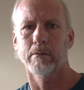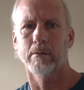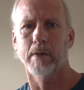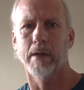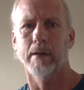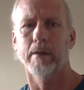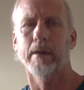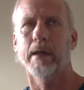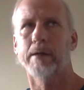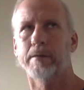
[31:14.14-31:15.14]
Right?
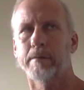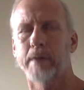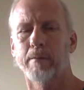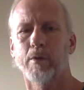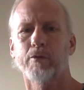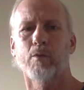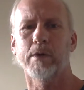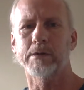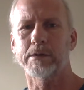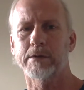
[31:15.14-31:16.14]
Yes, numbers,
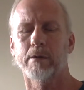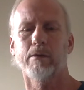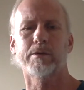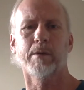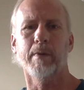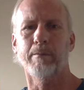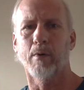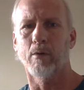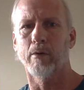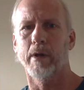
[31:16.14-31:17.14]
ones and zeros can be
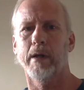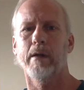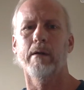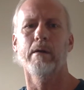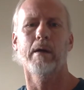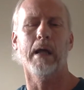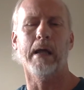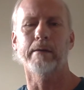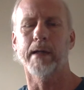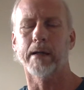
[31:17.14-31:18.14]
boring,
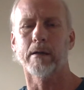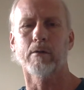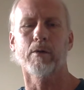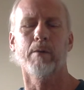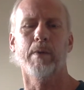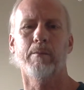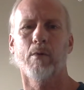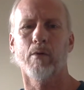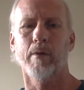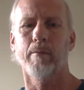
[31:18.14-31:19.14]
and technical can be
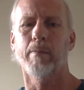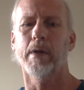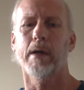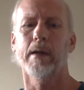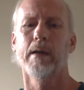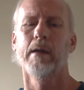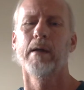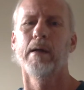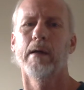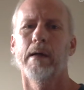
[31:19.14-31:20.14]
boring, but
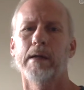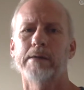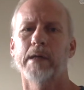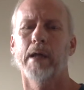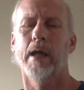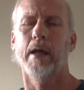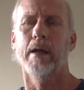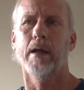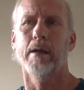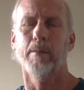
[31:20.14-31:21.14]
is it
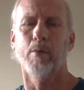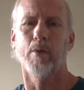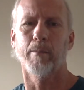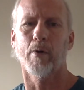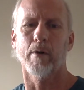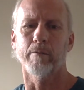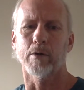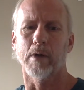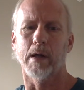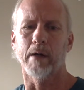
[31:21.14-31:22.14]
an important part of your
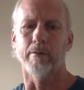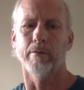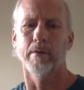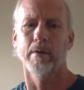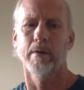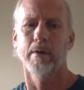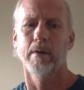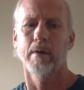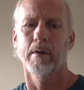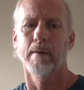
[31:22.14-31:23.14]
life?
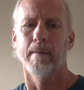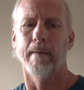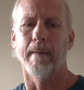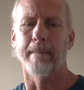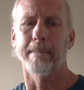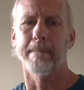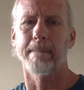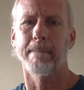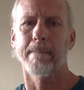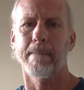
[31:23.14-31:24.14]
Right?
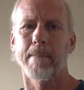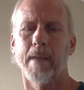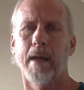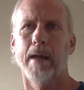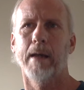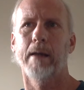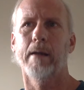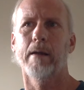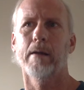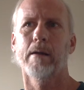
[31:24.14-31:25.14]

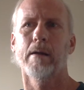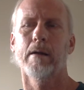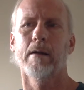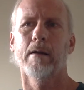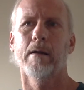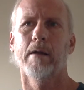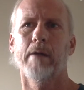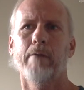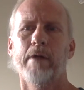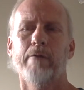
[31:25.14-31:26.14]
And
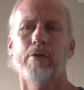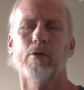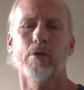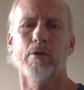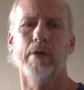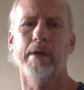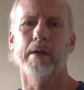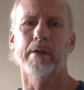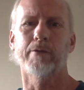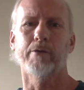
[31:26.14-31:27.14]
even if you're learning
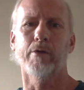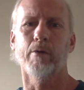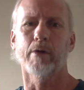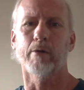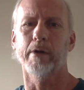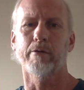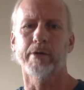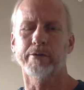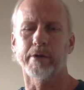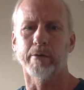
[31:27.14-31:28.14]
this, do you agree or
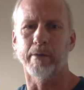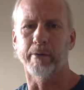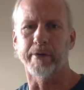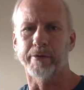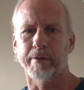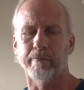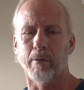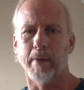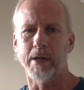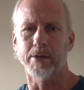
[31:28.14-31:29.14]
disagree with this
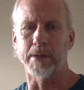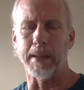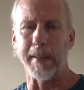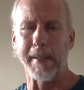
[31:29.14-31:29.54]
information?